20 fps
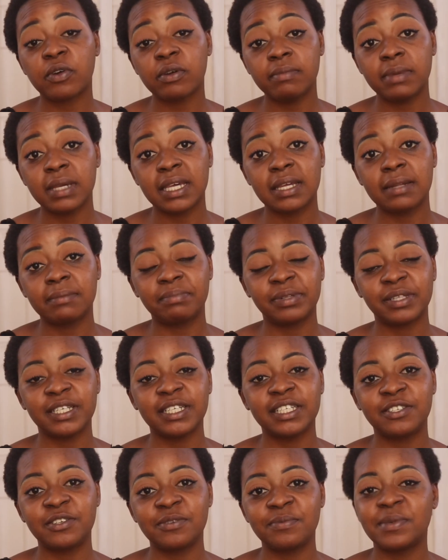we begin,
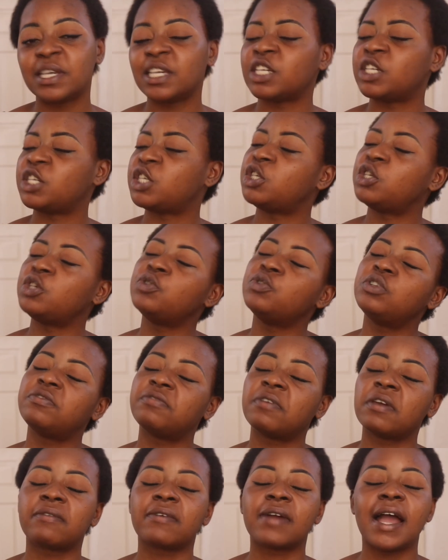please do me a huge
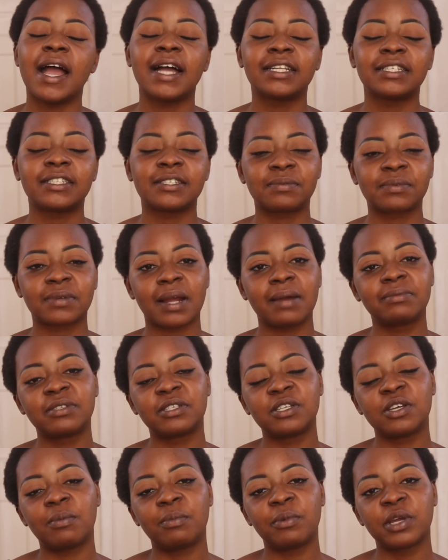favor and subscribe to
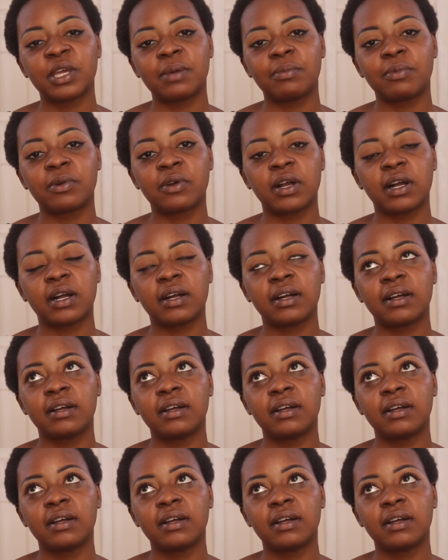the Omogimura.